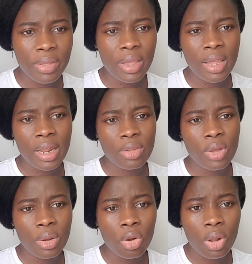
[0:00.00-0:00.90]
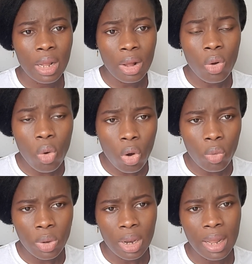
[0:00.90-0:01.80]
thinking that you can no longer go
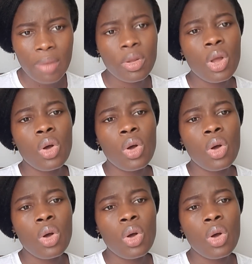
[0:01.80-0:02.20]
on with life.